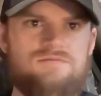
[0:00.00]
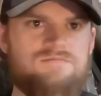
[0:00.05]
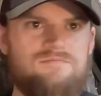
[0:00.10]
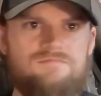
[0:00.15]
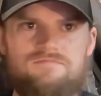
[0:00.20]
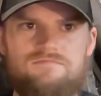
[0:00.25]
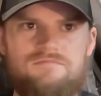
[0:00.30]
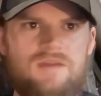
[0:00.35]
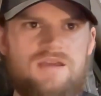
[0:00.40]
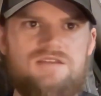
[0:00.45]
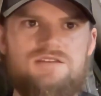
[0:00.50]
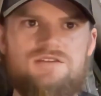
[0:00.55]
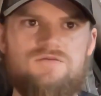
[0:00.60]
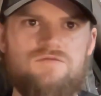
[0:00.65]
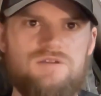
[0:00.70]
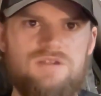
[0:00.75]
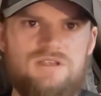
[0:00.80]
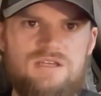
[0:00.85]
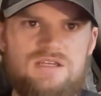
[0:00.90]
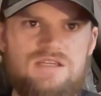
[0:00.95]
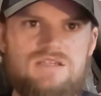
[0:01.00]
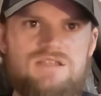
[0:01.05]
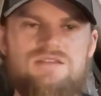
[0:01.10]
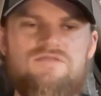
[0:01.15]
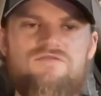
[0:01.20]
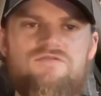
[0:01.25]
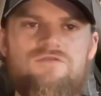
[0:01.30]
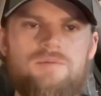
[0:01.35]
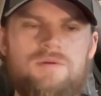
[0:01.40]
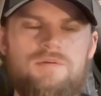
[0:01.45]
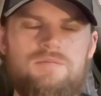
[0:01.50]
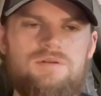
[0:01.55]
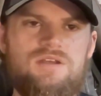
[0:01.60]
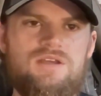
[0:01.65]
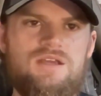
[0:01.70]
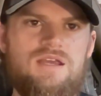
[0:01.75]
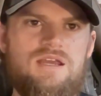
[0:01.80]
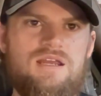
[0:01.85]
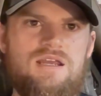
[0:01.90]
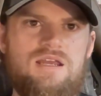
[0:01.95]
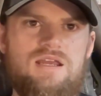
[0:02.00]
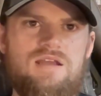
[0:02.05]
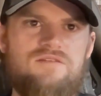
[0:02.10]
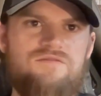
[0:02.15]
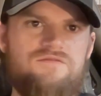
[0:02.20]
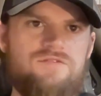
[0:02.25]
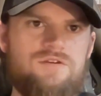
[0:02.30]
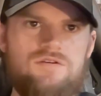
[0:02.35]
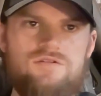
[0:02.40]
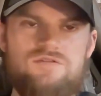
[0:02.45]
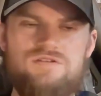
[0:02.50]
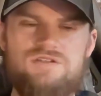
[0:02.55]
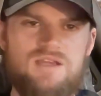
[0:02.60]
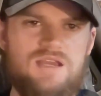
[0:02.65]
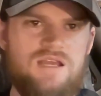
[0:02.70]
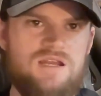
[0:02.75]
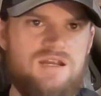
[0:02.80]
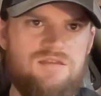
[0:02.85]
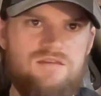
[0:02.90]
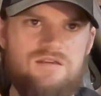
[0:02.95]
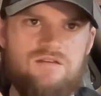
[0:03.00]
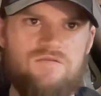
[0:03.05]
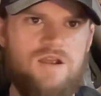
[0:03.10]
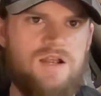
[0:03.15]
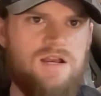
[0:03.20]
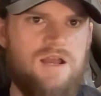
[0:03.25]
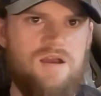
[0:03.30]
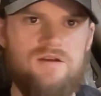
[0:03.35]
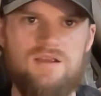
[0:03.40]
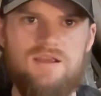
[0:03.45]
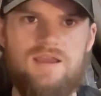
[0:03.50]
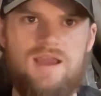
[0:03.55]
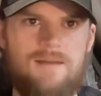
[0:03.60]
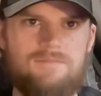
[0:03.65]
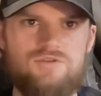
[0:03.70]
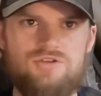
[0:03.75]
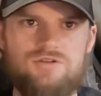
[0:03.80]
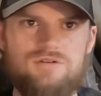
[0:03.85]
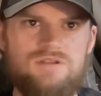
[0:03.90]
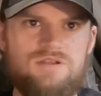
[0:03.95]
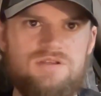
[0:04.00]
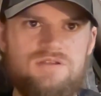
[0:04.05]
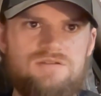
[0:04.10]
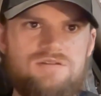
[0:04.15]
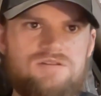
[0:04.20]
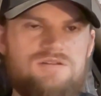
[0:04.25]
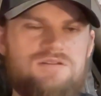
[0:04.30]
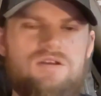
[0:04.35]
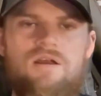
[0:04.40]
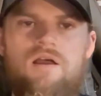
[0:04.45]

makes it really easy for people to get in. If you're using anything right now to capture leads